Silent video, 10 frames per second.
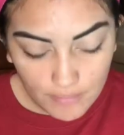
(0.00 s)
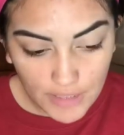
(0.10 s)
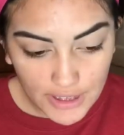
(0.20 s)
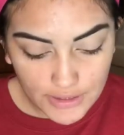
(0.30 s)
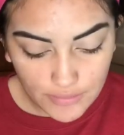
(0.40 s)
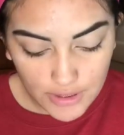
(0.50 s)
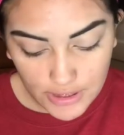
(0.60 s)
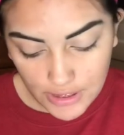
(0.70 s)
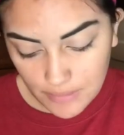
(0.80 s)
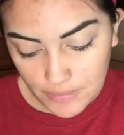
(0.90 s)
might as well
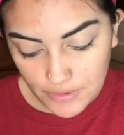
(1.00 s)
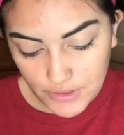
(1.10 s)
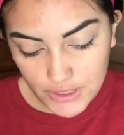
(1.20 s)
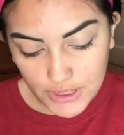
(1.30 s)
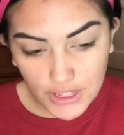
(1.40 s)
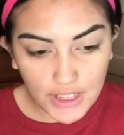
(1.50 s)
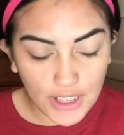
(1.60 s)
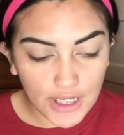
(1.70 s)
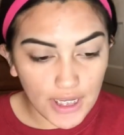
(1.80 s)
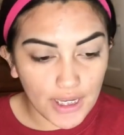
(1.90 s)
keep using it.
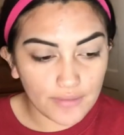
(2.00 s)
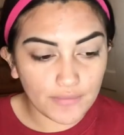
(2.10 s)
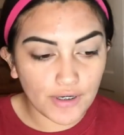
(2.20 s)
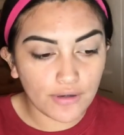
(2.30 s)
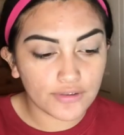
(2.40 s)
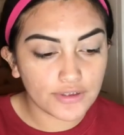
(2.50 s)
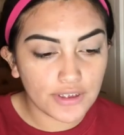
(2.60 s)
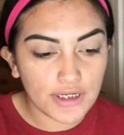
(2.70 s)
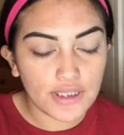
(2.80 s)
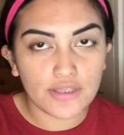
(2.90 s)
And we're also
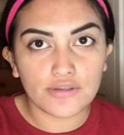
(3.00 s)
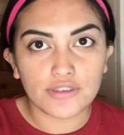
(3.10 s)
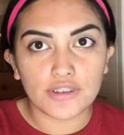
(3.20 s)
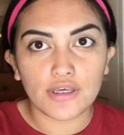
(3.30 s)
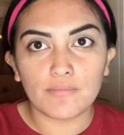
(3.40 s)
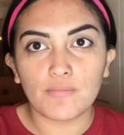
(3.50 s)
gonna use the